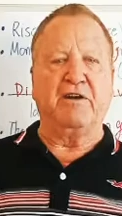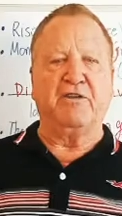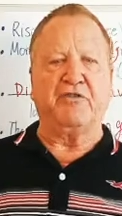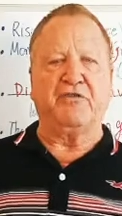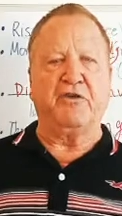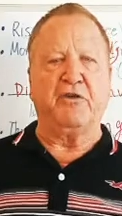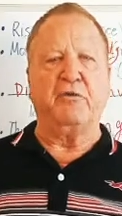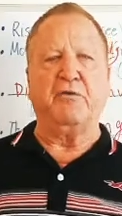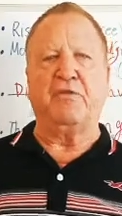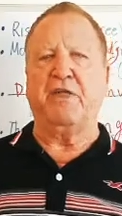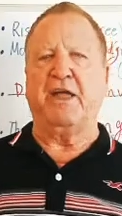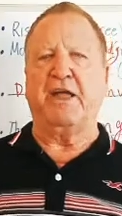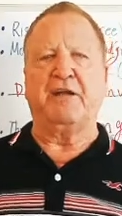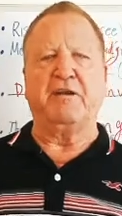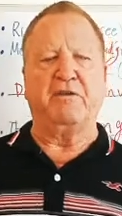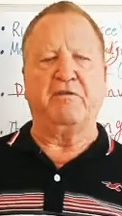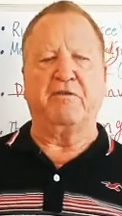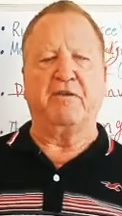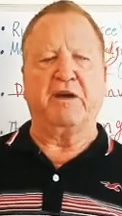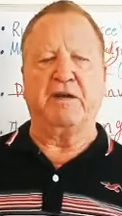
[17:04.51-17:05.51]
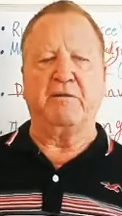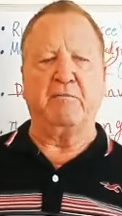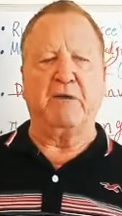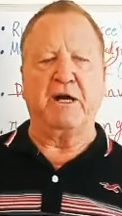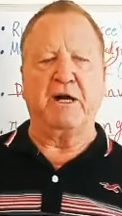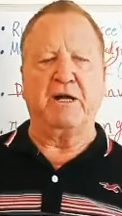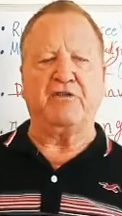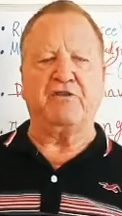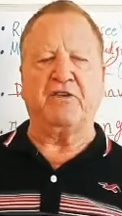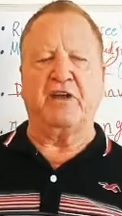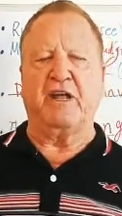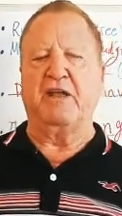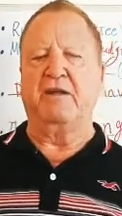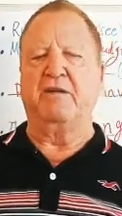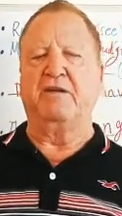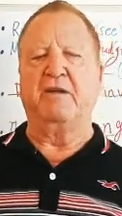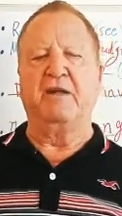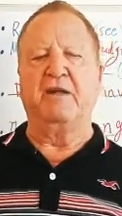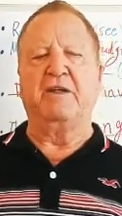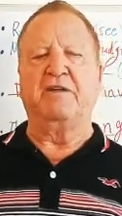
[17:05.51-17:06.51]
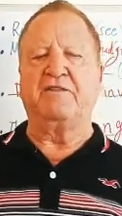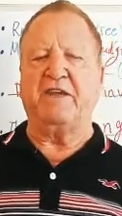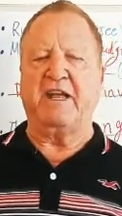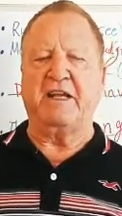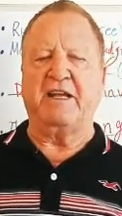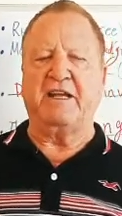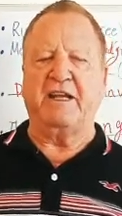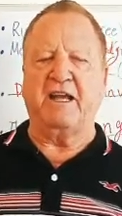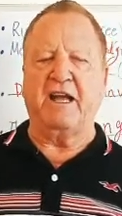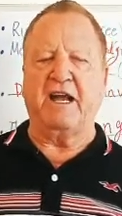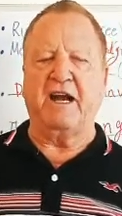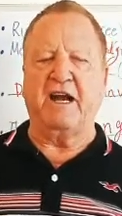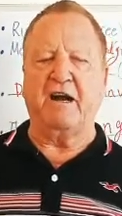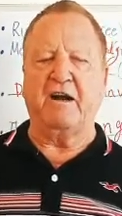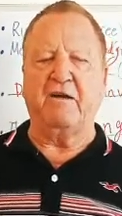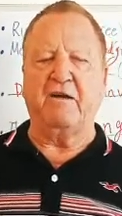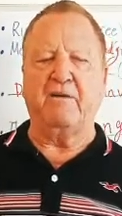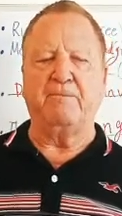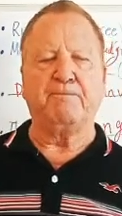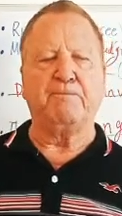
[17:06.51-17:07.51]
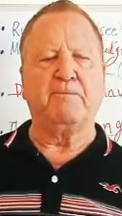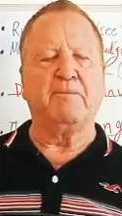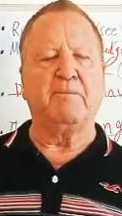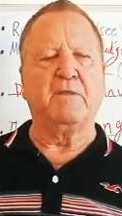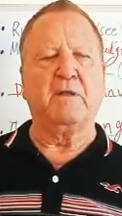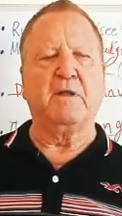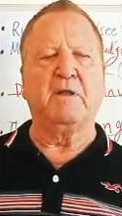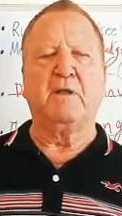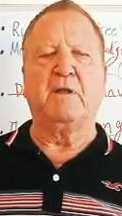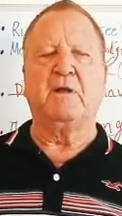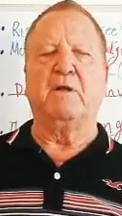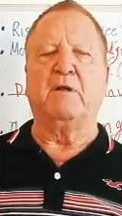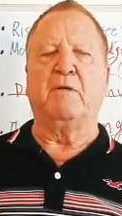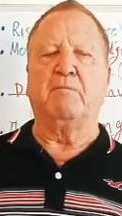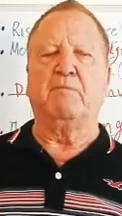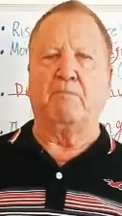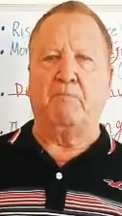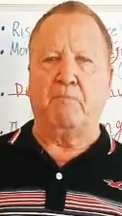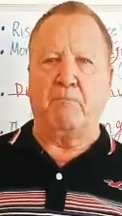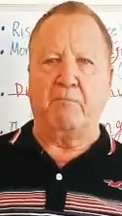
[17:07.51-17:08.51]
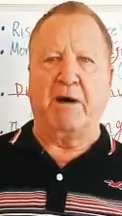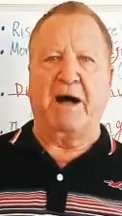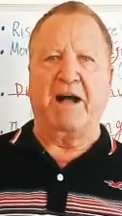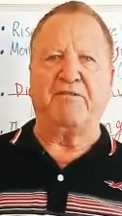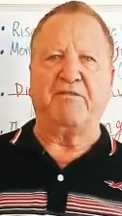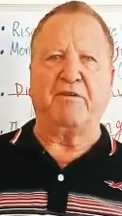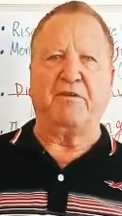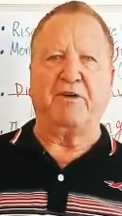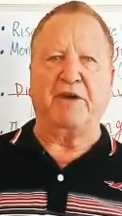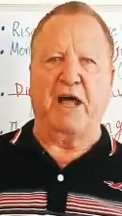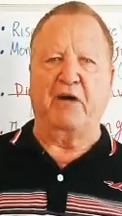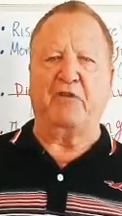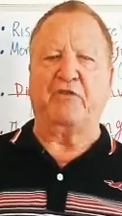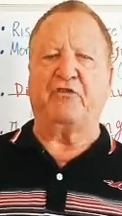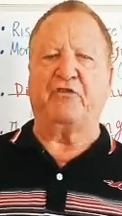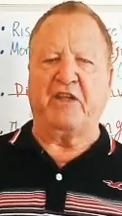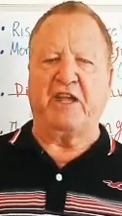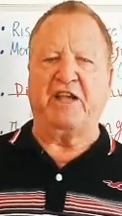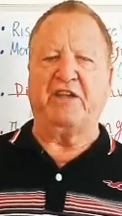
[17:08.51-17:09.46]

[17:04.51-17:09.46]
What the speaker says: soon. Thank you very much, and take care. Bye for now. Stay